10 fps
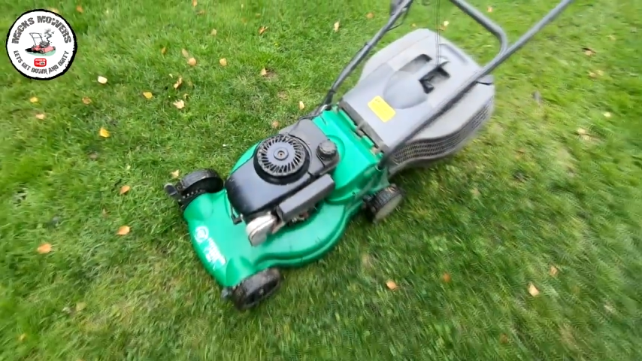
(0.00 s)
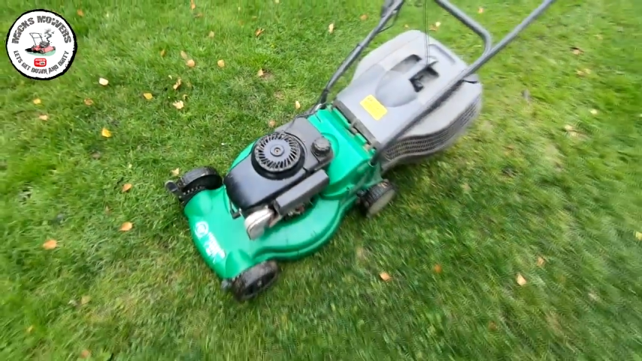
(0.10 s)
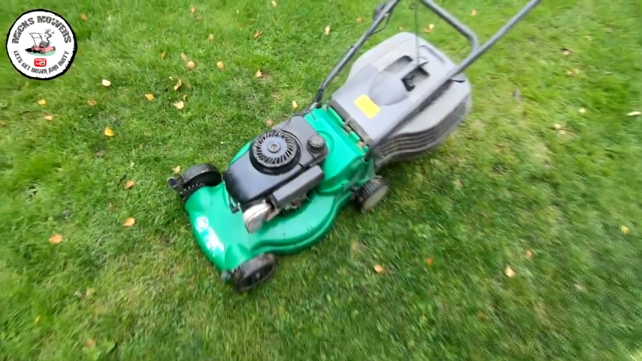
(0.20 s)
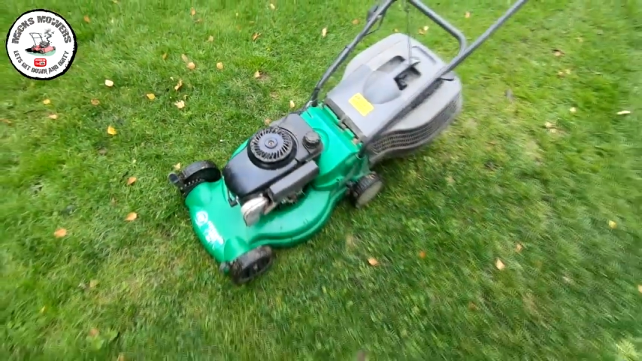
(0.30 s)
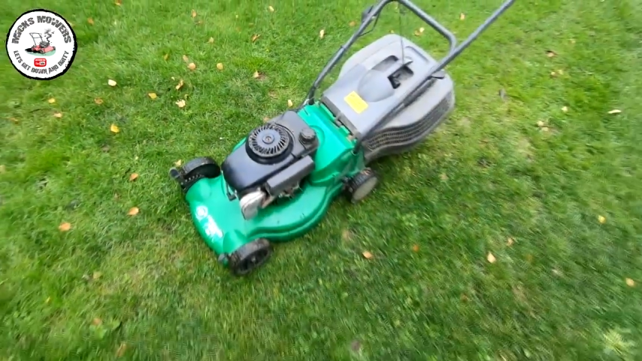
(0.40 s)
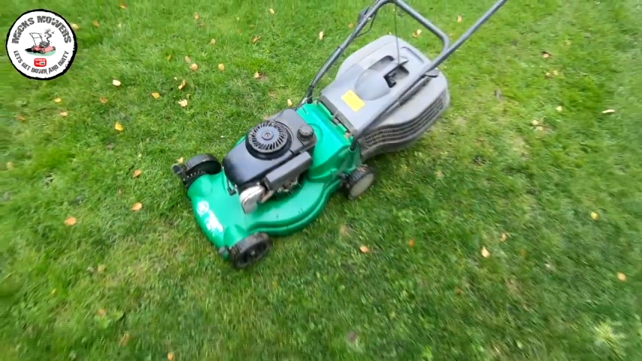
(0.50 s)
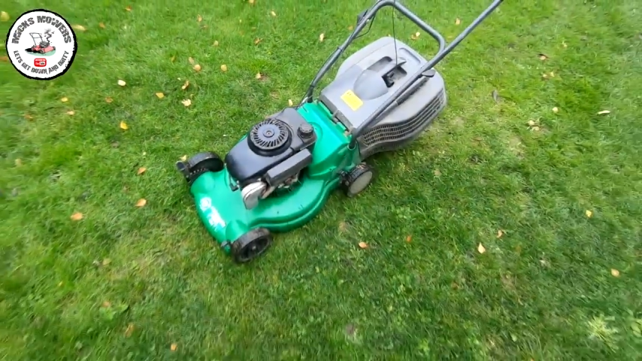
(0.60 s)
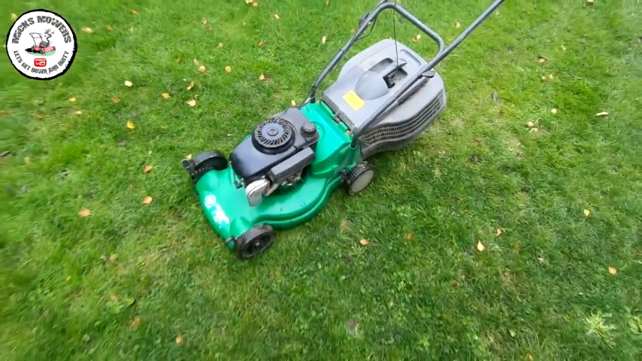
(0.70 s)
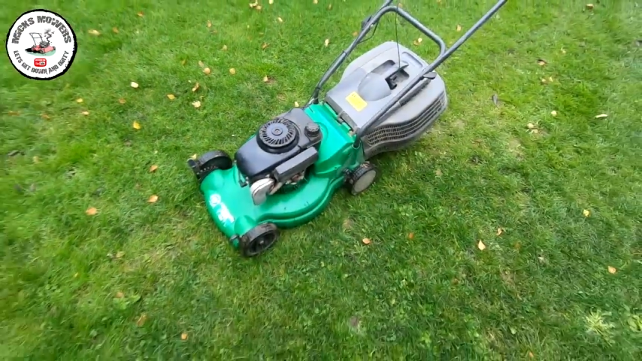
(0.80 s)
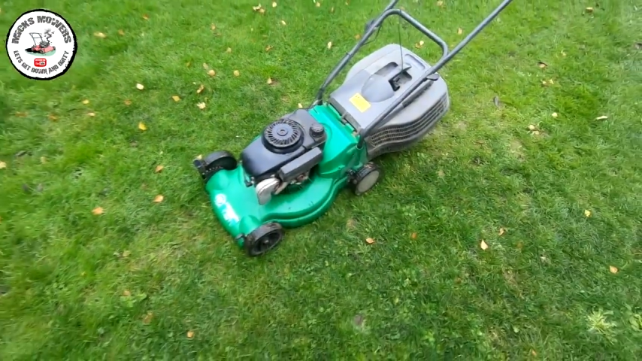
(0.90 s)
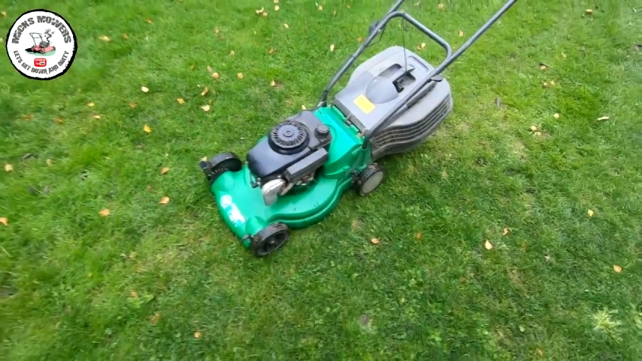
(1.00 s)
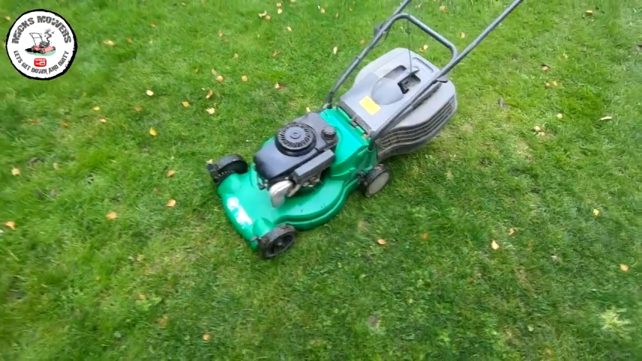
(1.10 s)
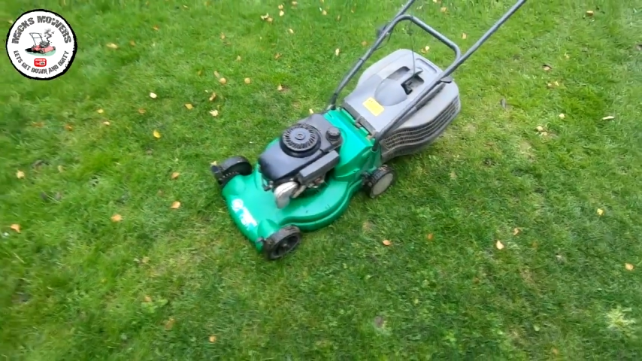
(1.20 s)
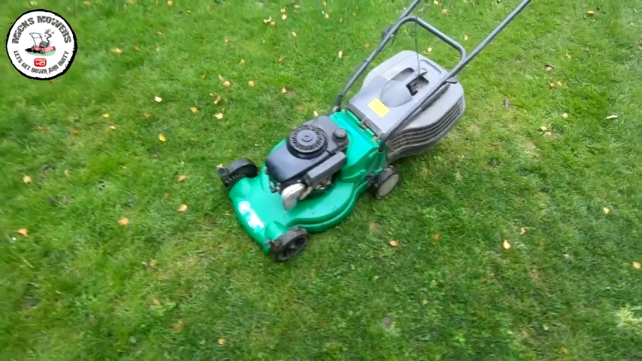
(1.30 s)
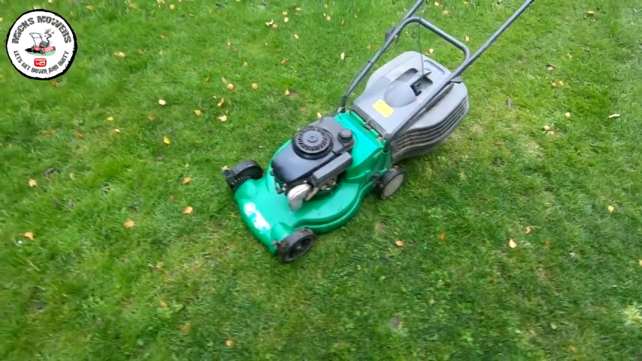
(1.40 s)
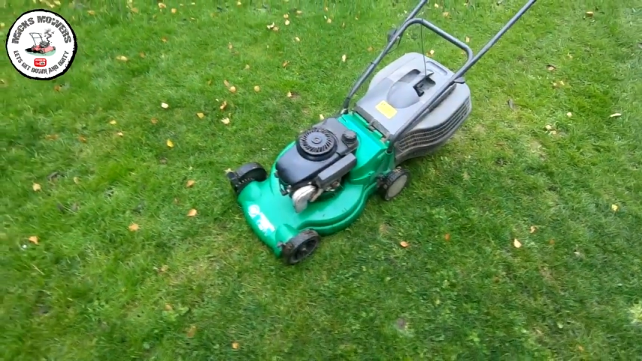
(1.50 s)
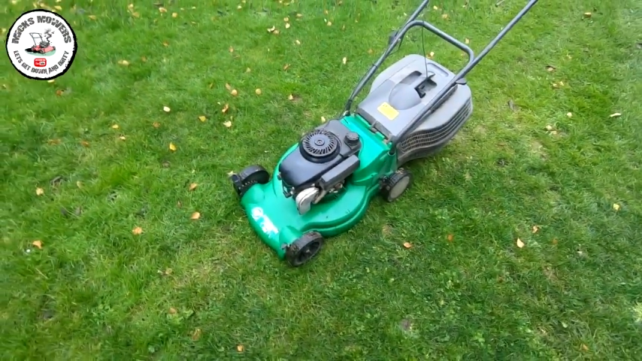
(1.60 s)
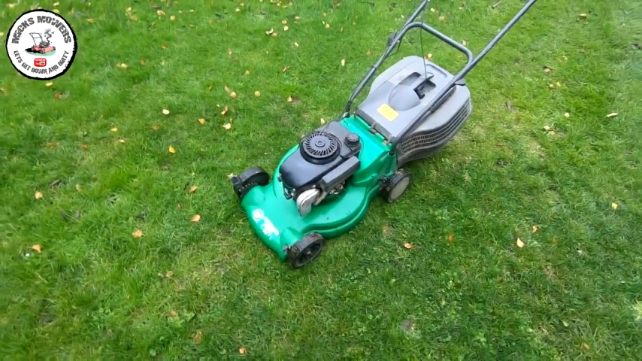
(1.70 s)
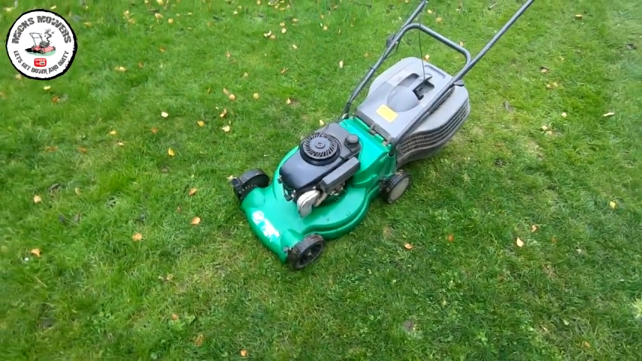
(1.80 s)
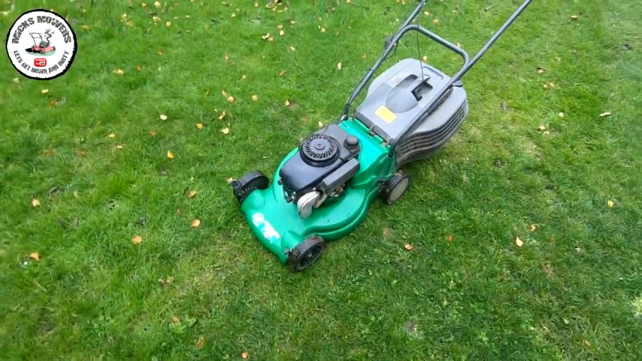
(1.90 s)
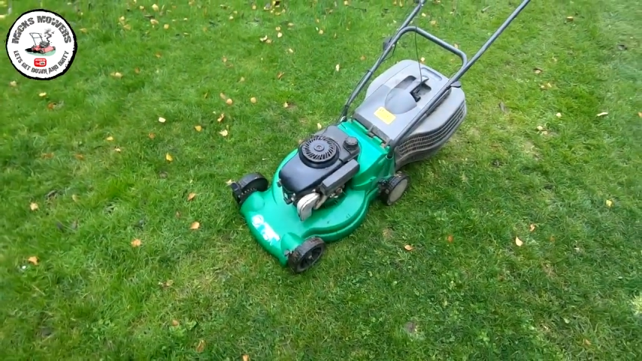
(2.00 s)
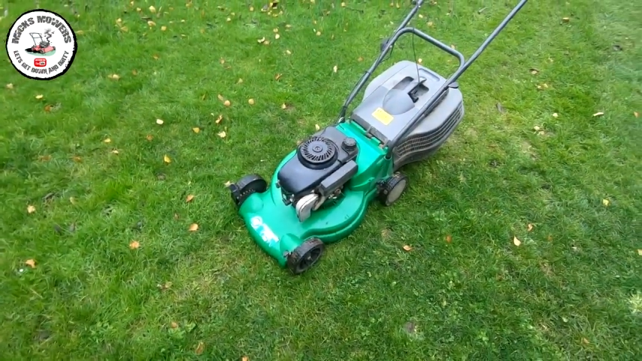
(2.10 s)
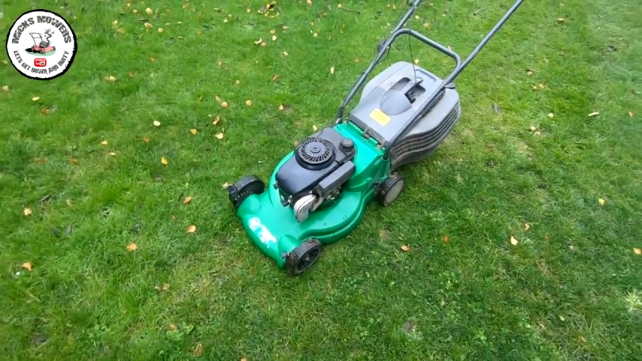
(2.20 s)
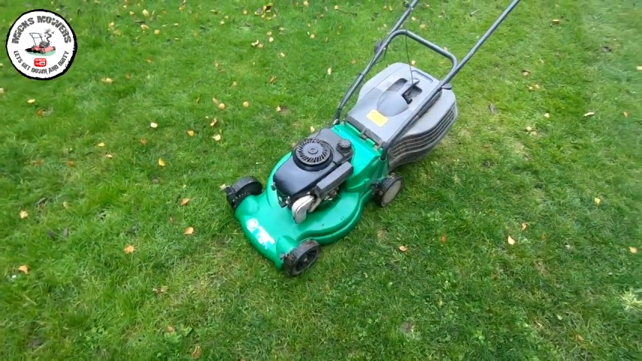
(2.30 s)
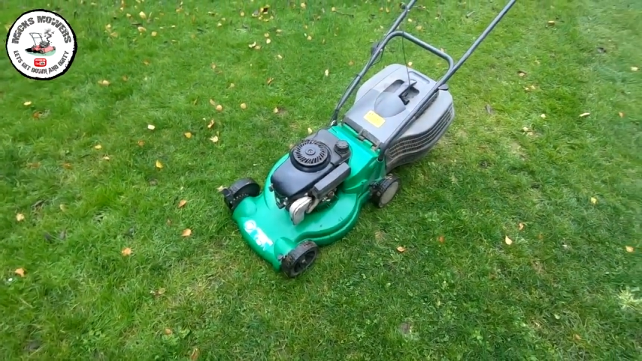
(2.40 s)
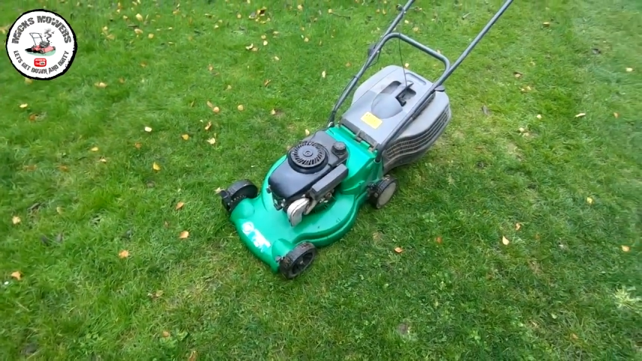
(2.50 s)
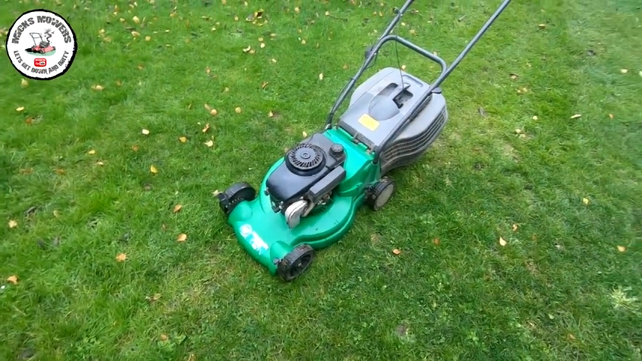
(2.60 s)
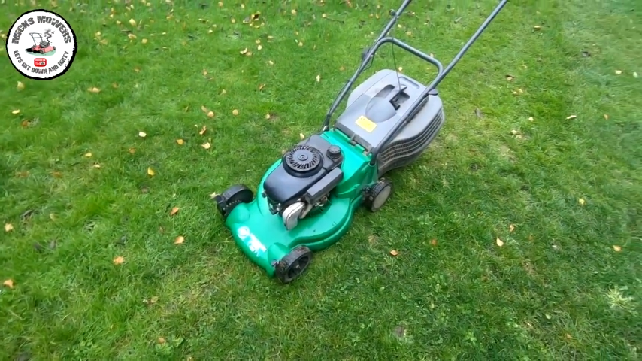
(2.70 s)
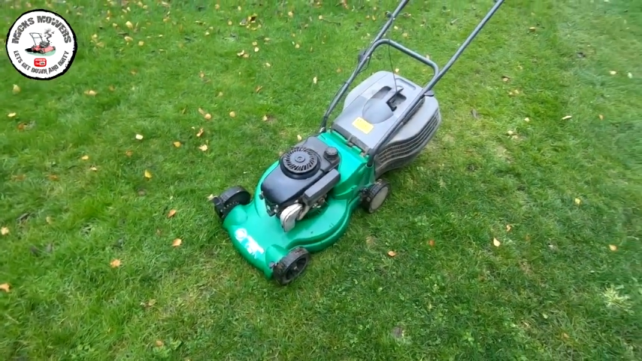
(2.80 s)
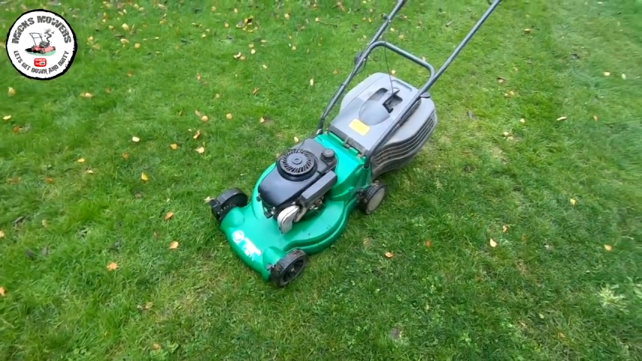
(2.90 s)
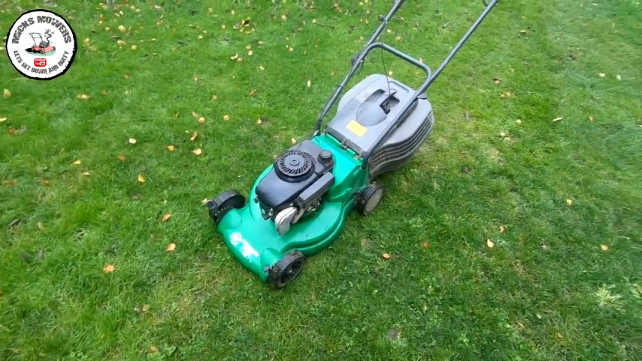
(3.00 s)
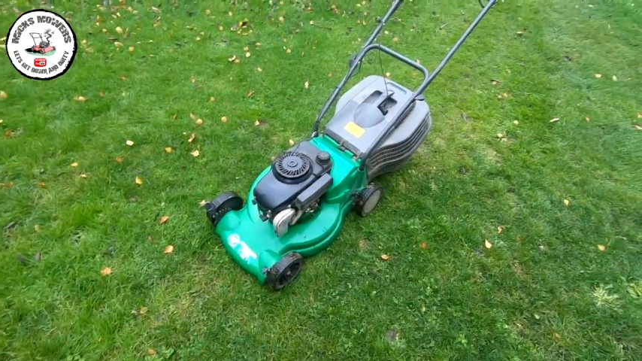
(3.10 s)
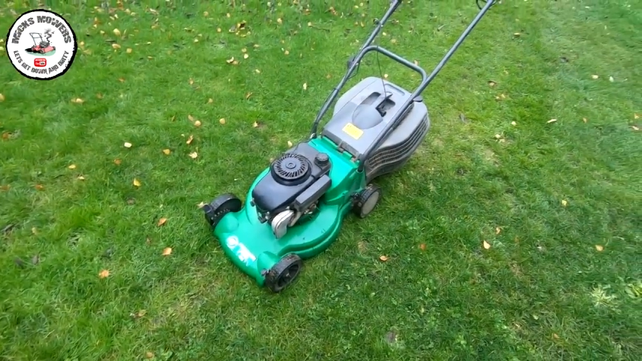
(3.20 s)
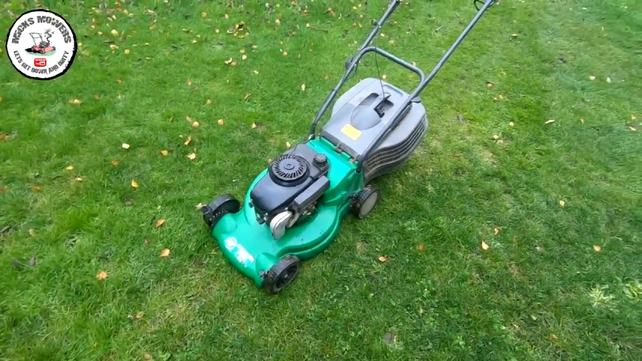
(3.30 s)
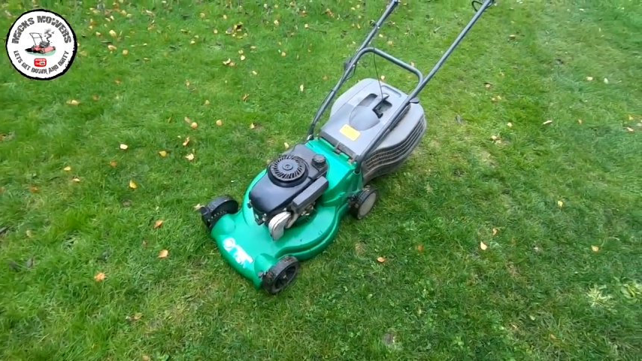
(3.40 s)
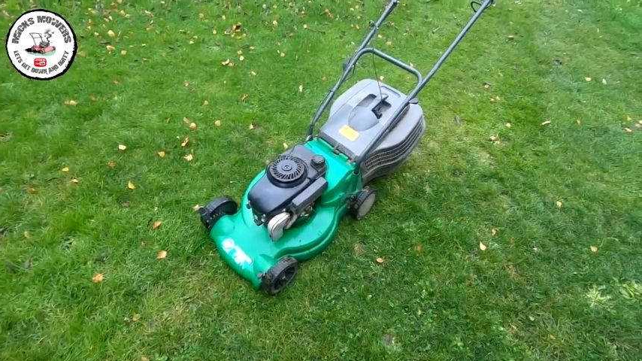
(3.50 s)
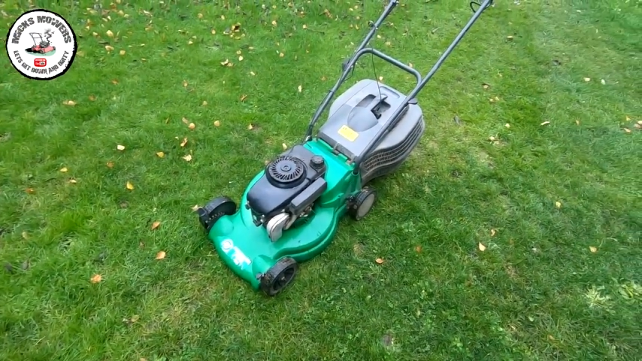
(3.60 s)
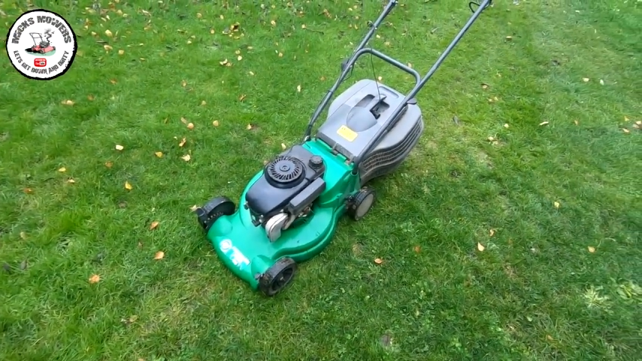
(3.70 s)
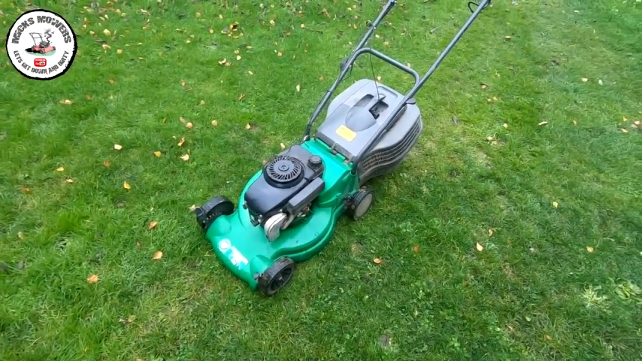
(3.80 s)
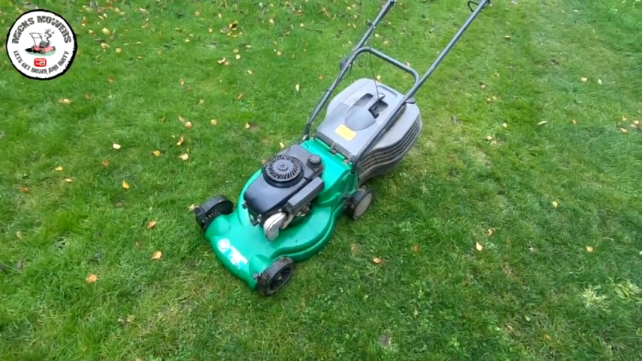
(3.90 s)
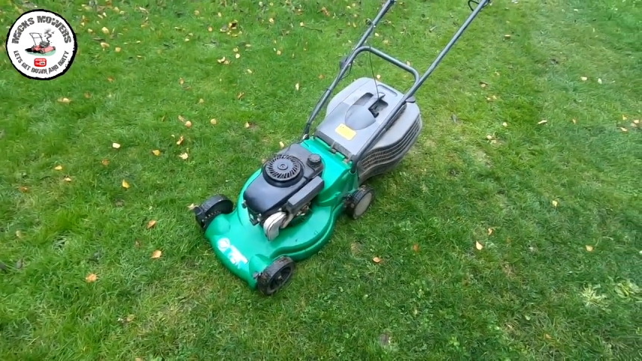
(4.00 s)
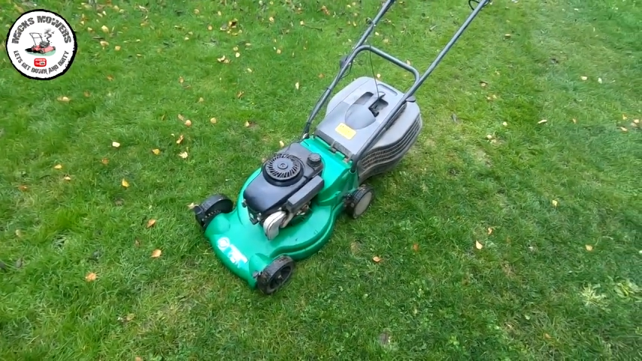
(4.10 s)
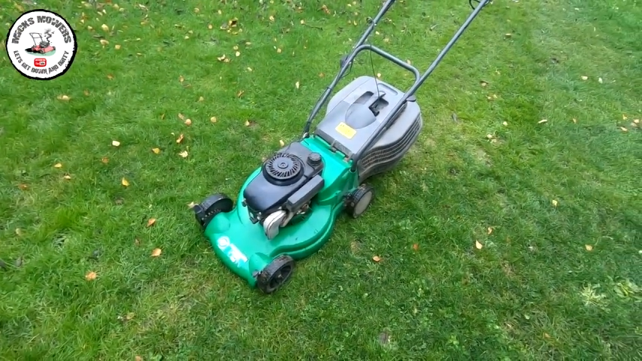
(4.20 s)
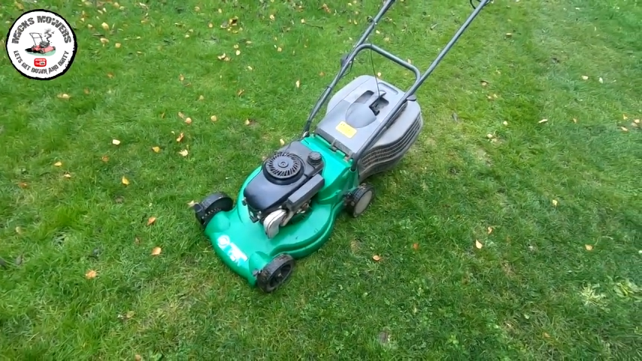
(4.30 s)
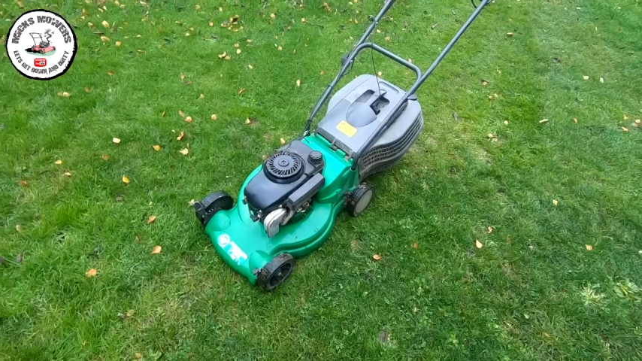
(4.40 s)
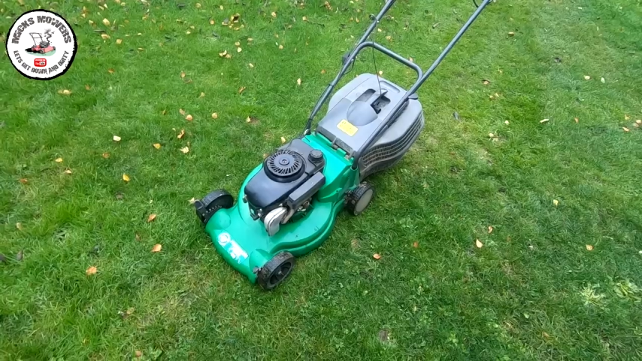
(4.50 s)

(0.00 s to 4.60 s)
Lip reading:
(no speaker visible)